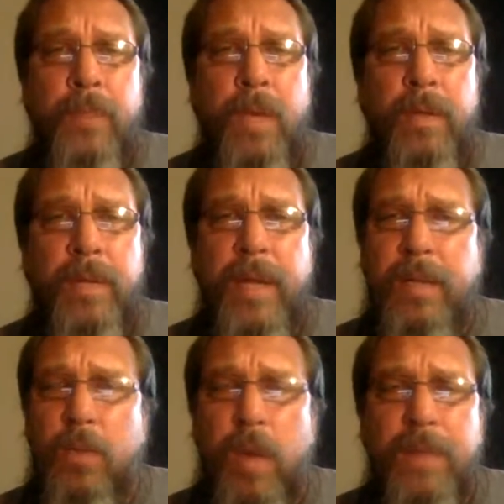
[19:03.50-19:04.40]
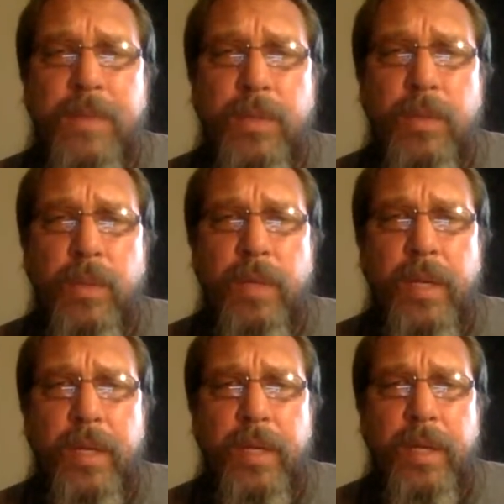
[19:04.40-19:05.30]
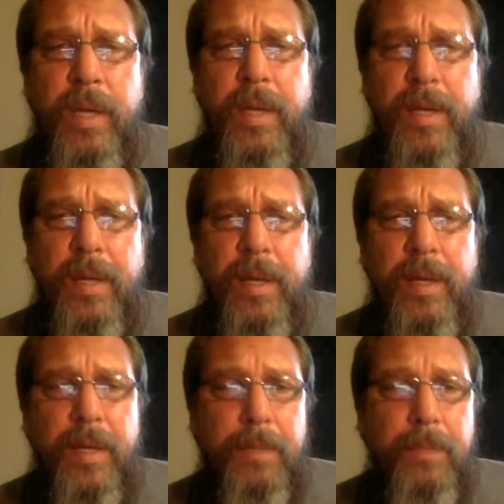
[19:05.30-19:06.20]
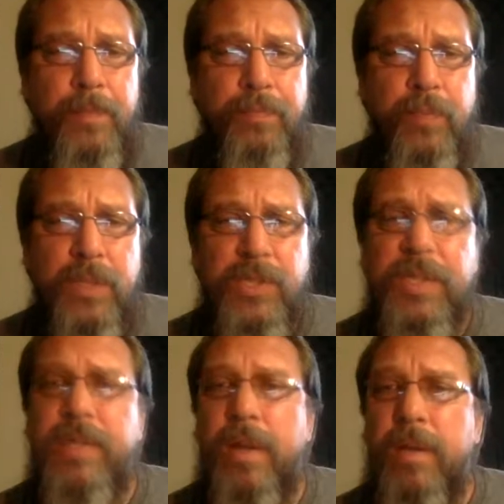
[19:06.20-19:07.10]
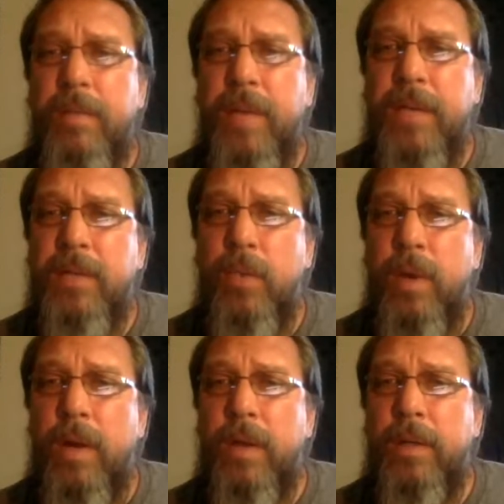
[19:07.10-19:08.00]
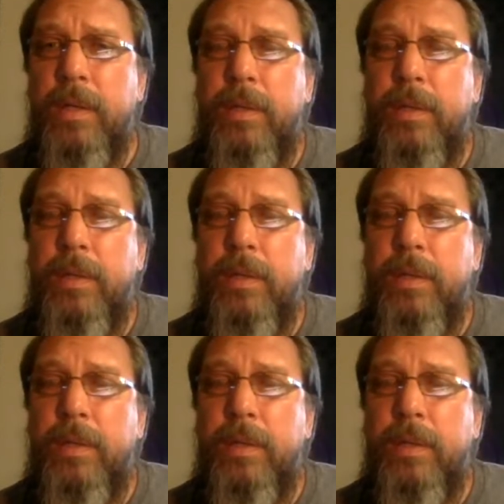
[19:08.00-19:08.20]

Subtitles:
other than that, the wife's doing really good. She started back to work